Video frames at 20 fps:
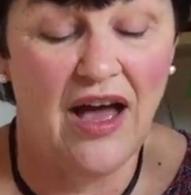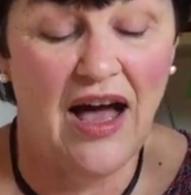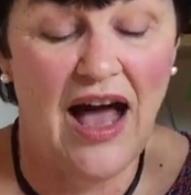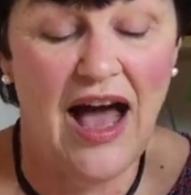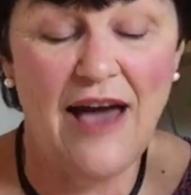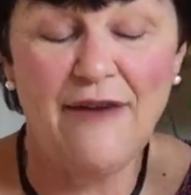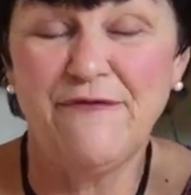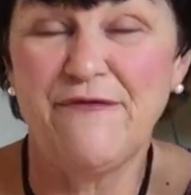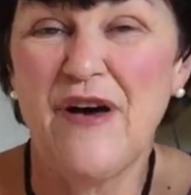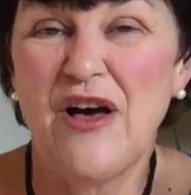
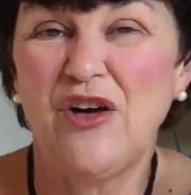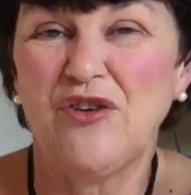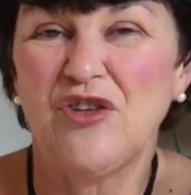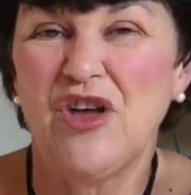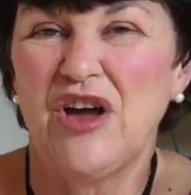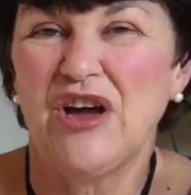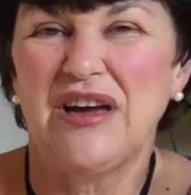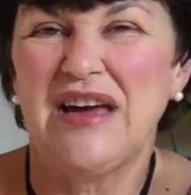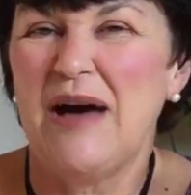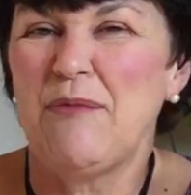I
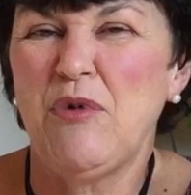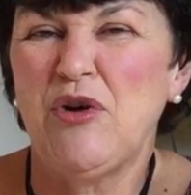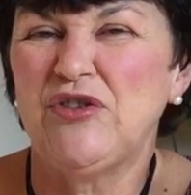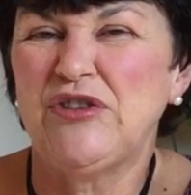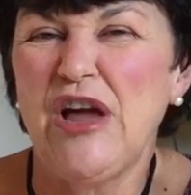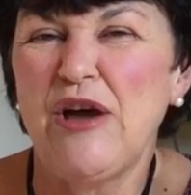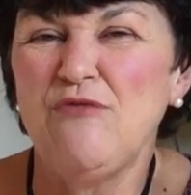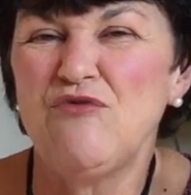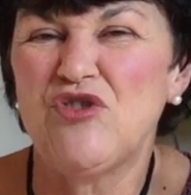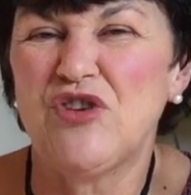felt, come on,
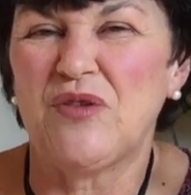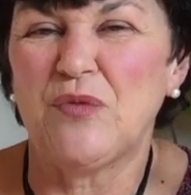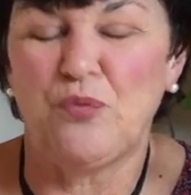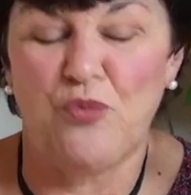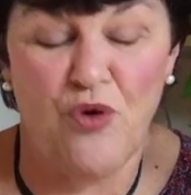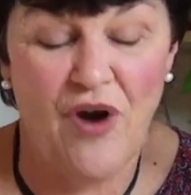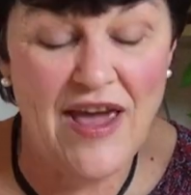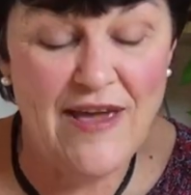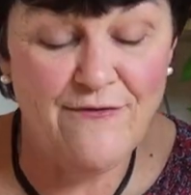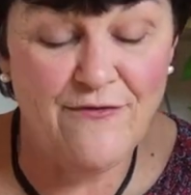don't just
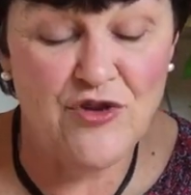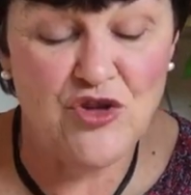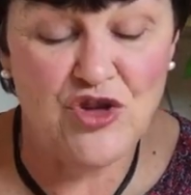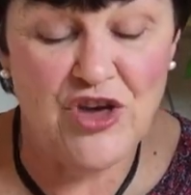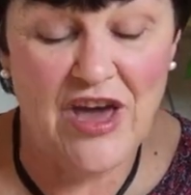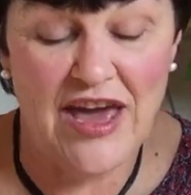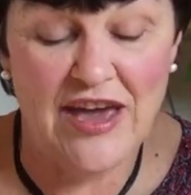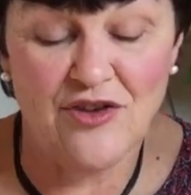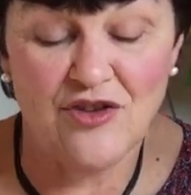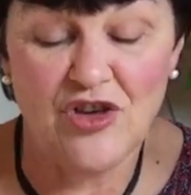pray for
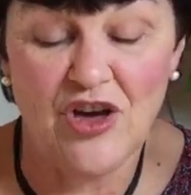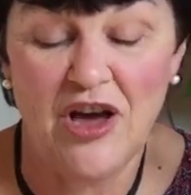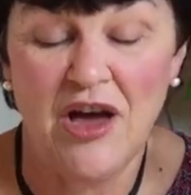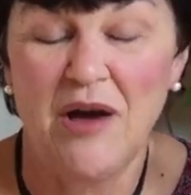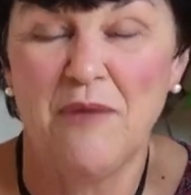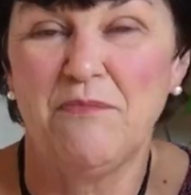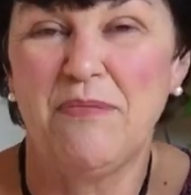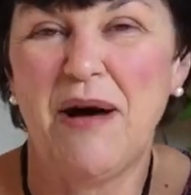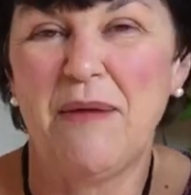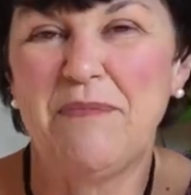change,
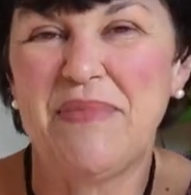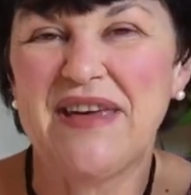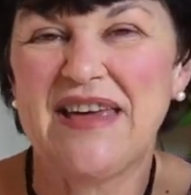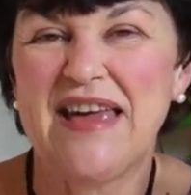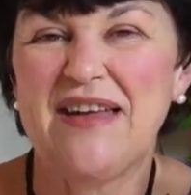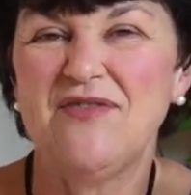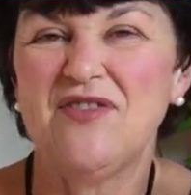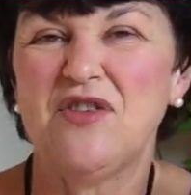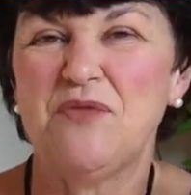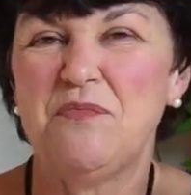but
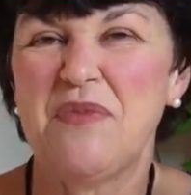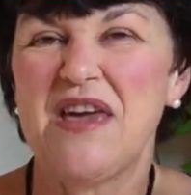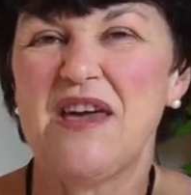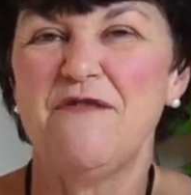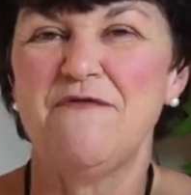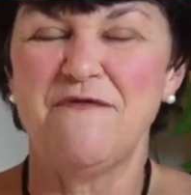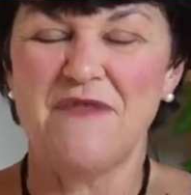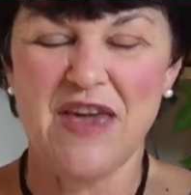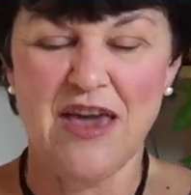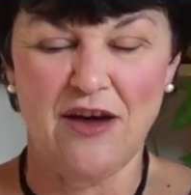begin to be a
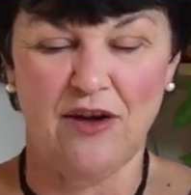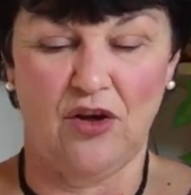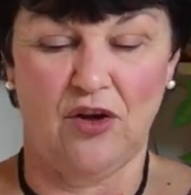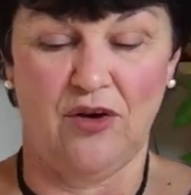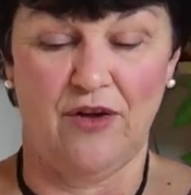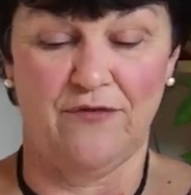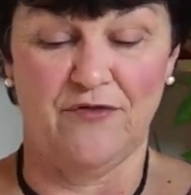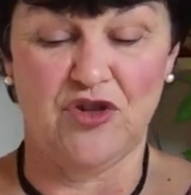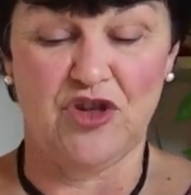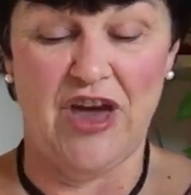vehicle
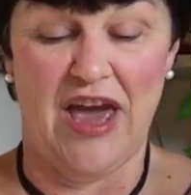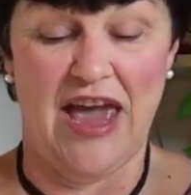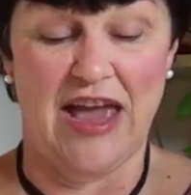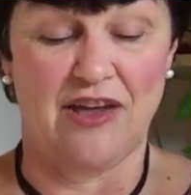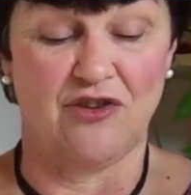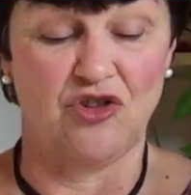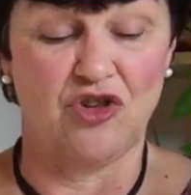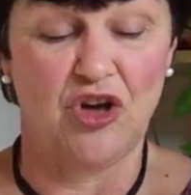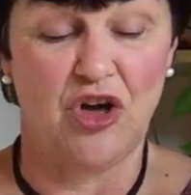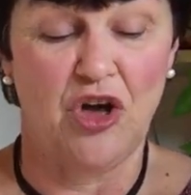of
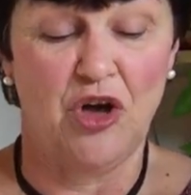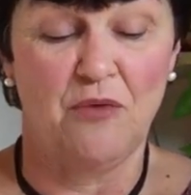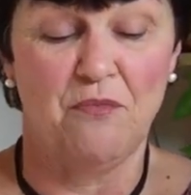change.